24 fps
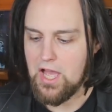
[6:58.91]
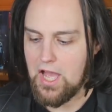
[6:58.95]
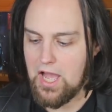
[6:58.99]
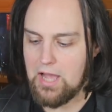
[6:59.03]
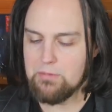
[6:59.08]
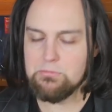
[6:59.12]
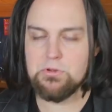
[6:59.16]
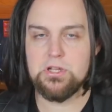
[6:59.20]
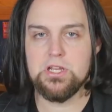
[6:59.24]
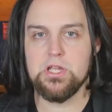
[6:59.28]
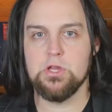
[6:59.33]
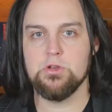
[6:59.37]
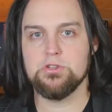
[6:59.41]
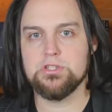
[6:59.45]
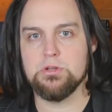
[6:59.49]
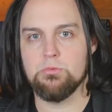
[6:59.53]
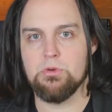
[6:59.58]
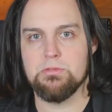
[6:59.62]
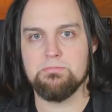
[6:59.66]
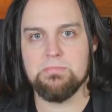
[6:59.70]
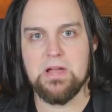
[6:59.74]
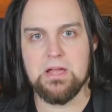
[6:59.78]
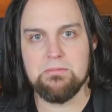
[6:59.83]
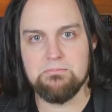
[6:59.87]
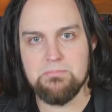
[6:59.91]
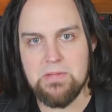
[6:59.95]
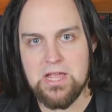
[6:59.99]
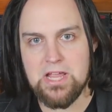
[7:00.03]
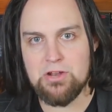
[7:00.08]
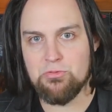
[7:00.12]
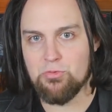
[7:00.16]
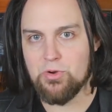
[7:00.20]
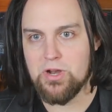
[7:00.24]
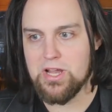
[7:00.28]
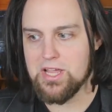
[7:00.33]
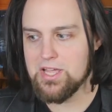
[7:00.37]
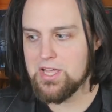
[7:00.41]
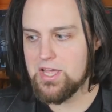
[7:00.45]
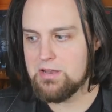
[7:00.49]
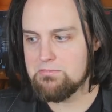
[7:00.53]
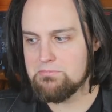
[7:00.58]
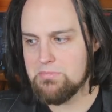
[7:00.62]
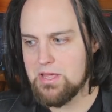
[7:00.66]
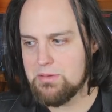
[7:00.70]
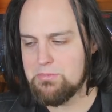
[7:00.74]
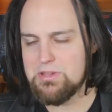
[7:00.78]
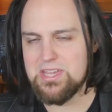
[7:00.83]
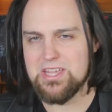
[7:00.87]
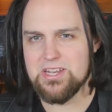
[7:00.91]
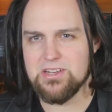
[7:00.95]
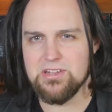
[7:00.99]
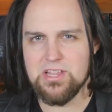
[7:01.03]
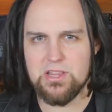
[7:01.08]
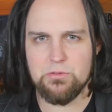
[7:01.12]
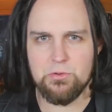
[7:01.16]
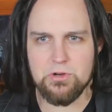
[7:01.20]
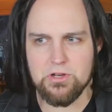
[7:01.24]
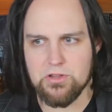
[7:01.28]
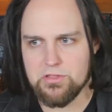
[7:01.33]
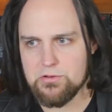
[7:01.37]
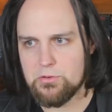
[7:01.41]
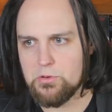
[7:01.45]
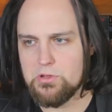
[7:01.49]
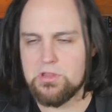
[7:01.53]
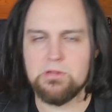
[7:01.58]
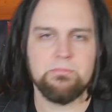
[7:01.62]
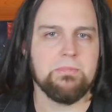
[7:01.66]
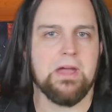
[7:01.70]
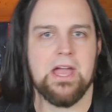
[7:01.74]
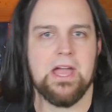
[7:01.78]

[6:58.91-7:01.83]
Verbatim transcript: I'm going to use it with my main rig and maybe get another one to throw in the